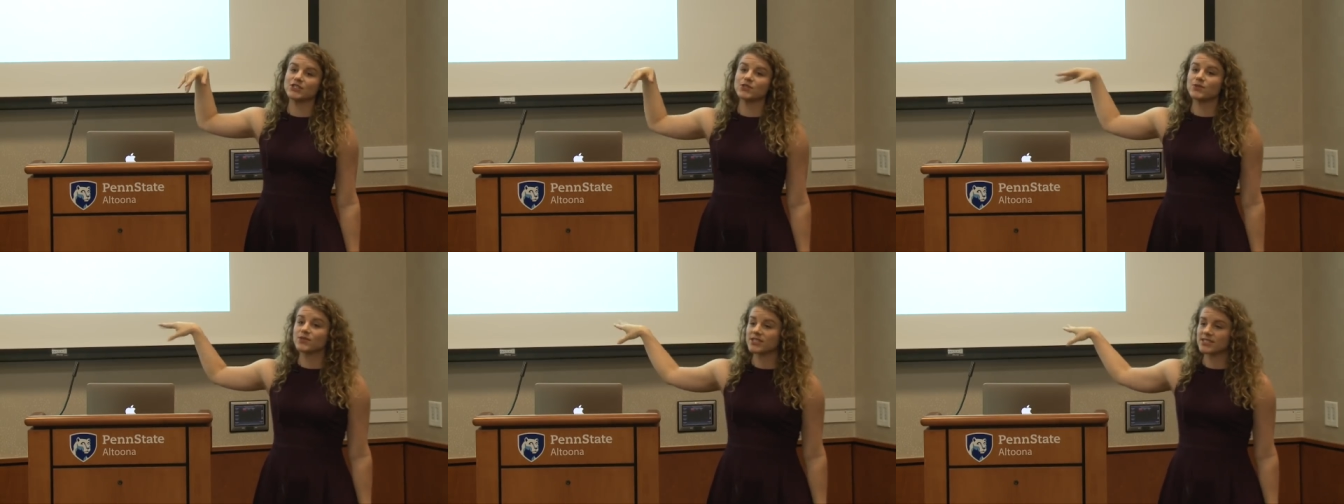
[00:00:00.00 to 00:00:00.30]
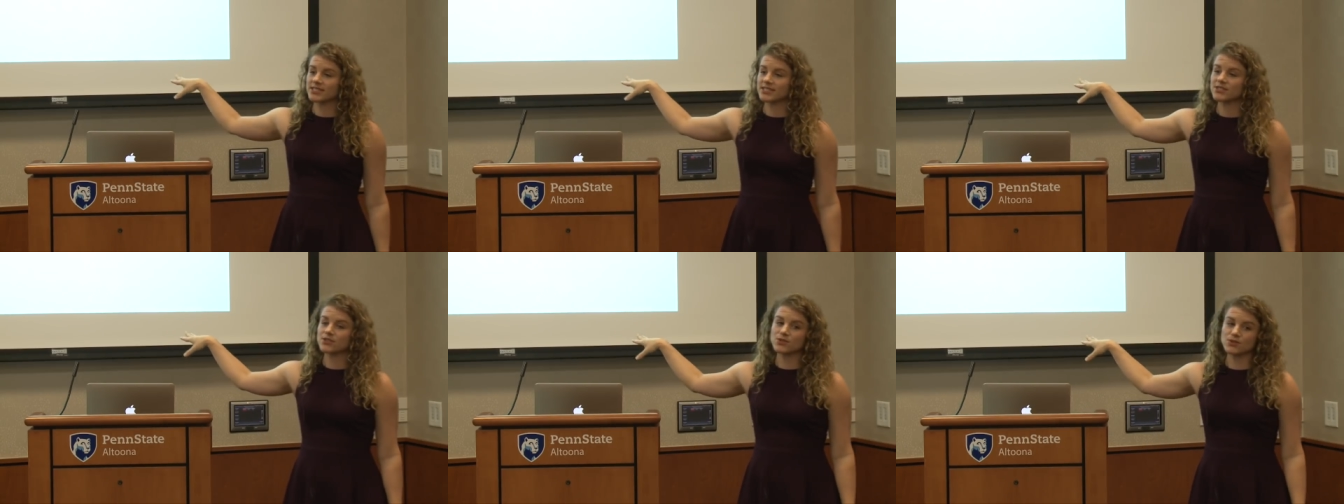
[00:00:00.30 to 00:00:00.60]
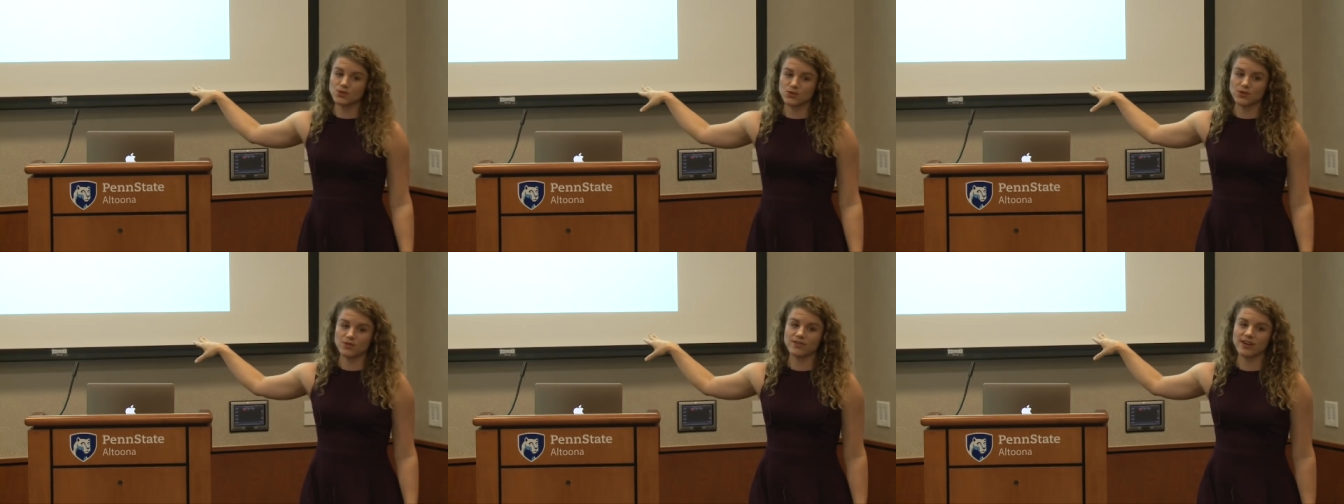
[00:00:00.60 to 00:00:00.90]
you can still
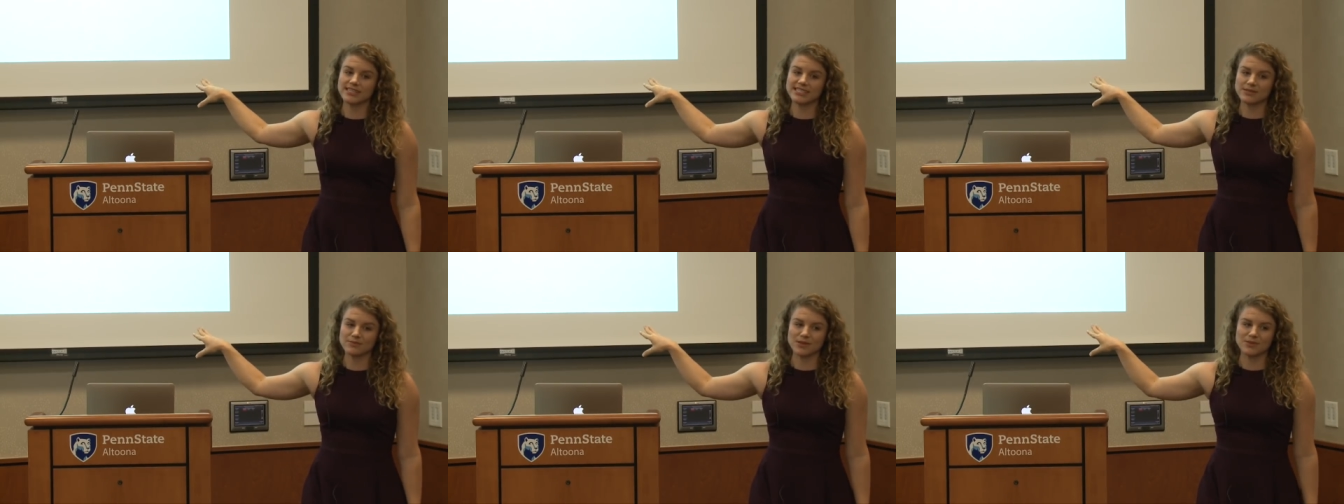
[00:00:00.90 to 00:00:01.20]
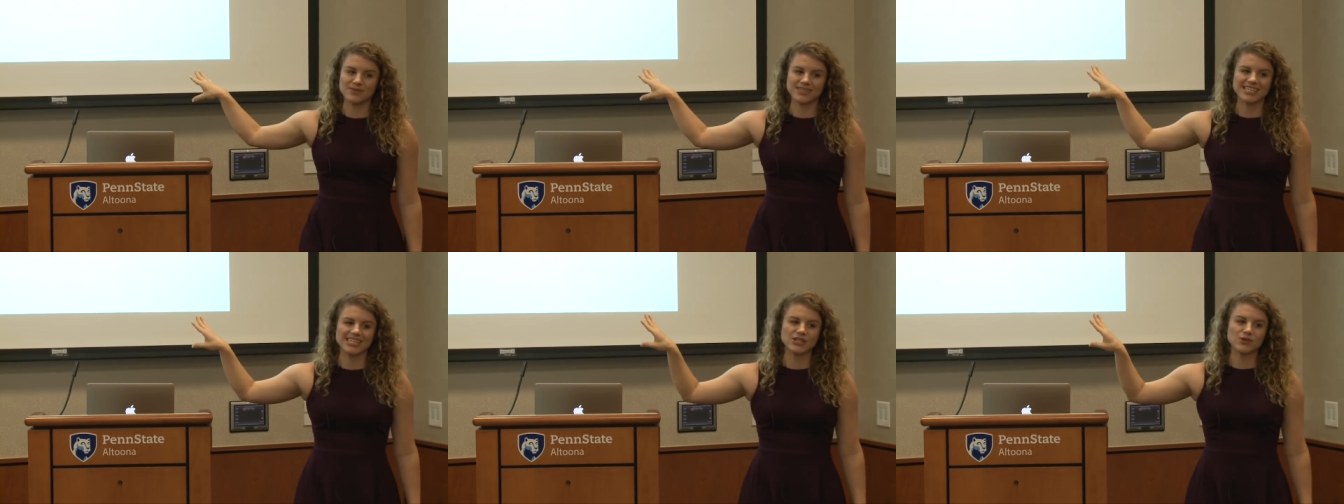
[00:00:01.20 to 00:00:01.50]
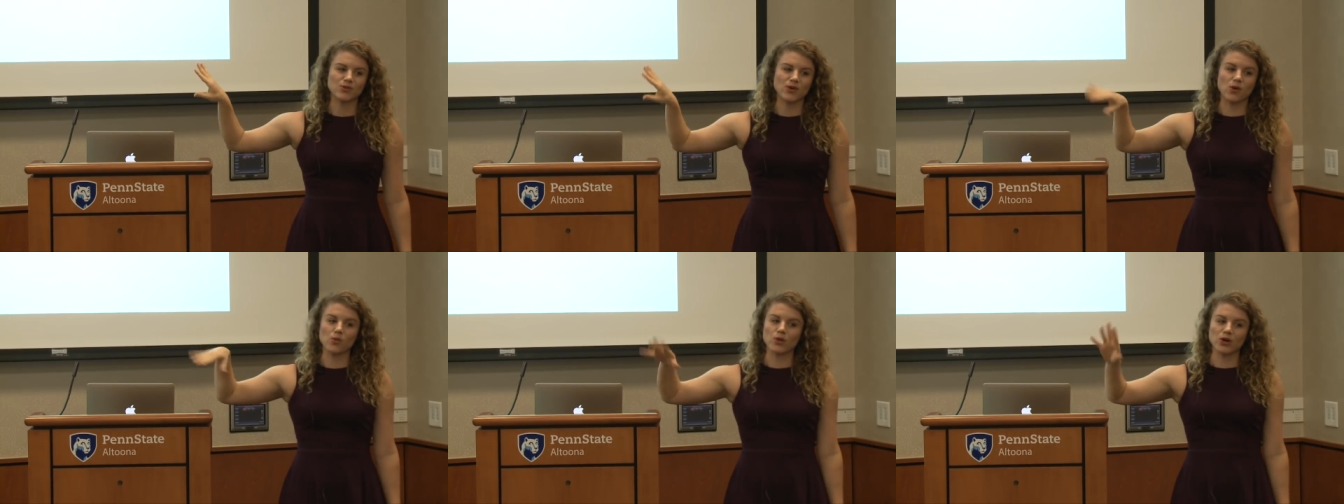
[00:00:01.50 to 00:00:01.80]
do the fasting
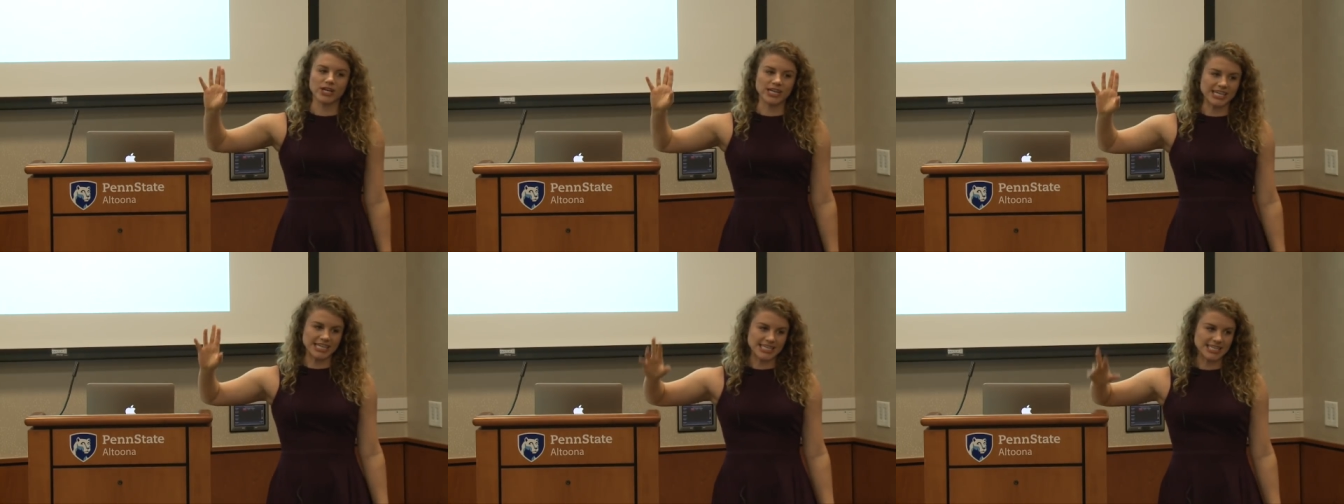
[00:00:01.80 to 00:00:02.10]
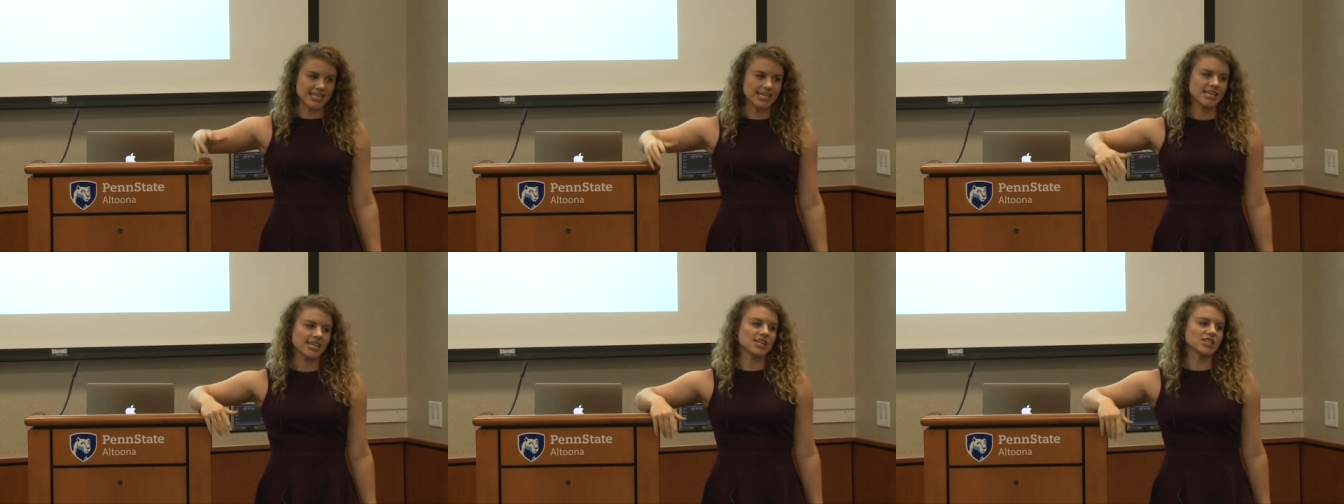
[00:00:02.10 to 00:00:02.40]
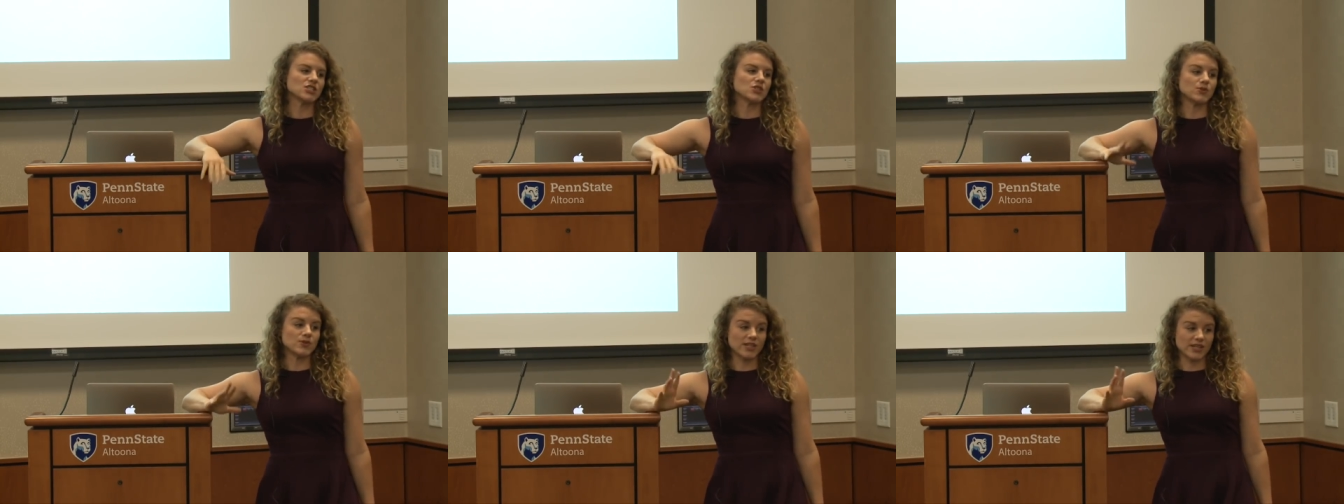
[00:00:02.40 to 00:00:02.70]
mimicking while working
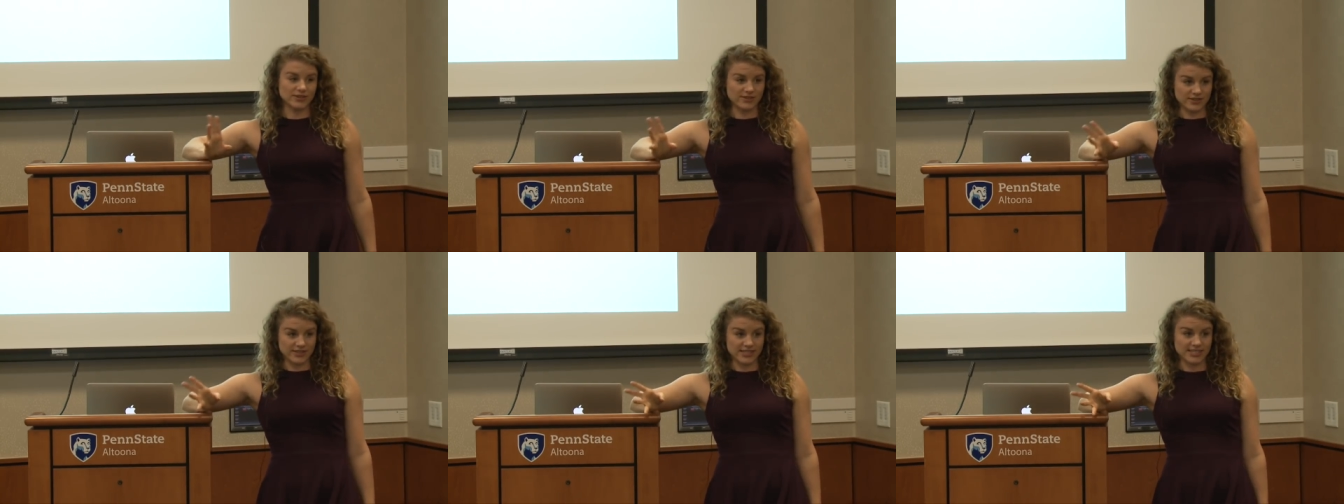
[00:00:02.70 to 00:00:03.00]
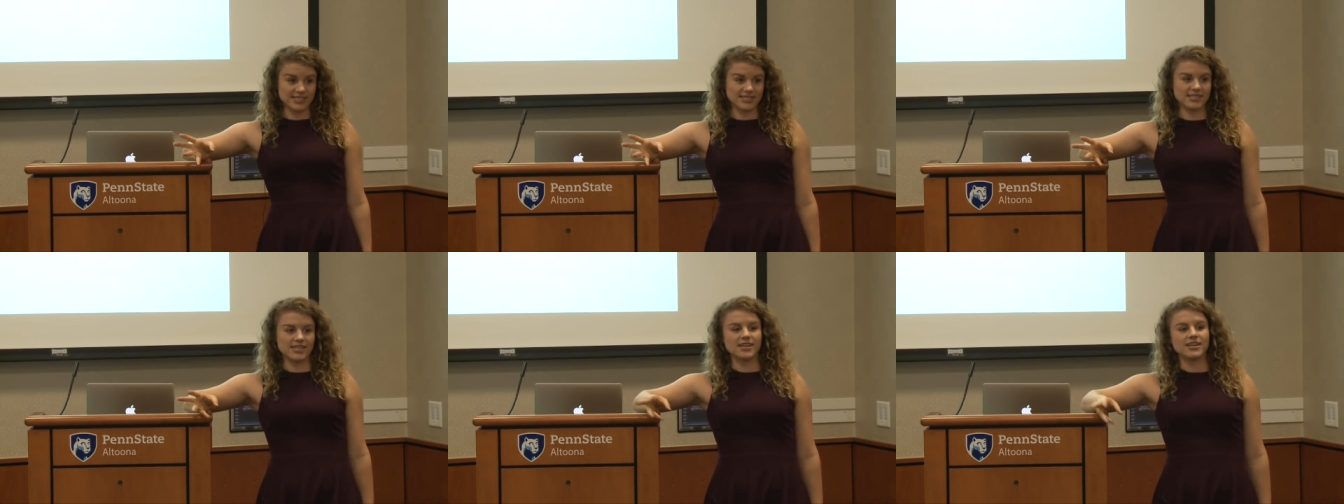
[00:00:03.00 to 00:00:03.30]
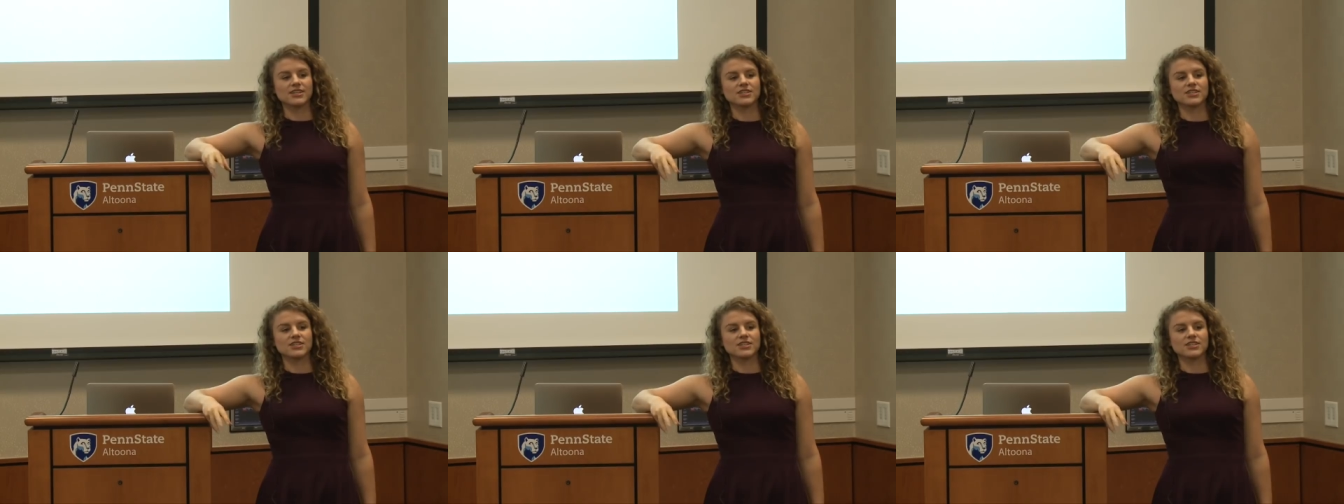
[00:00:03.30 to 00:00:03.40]
and doing other things.